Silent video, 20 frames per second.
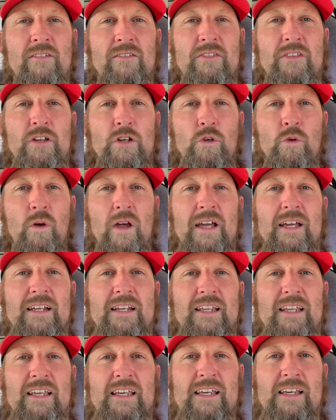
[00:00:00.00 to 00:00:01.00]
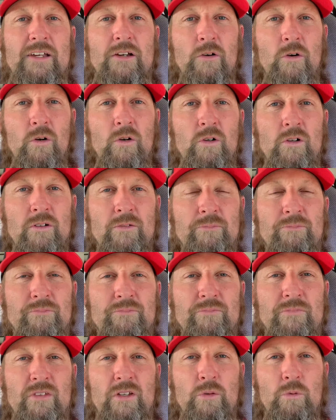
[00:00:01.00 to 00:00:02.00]
"The great eagle
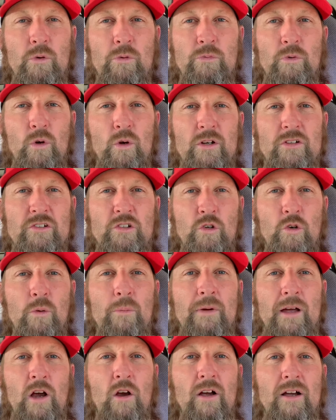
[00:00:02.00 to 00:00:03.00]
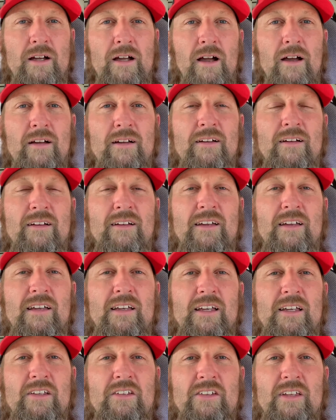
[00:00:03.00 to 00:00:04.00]
referring to America,
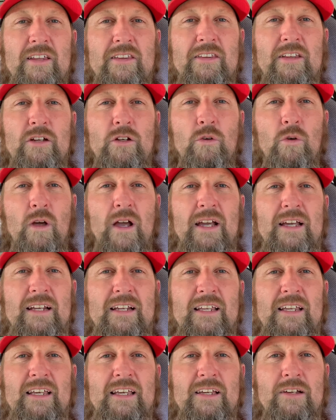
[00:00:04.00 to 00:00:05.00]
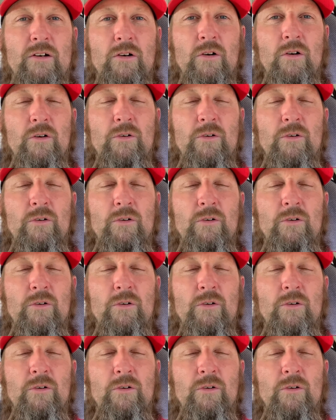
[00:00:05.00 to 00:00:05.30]
he said, the great eagle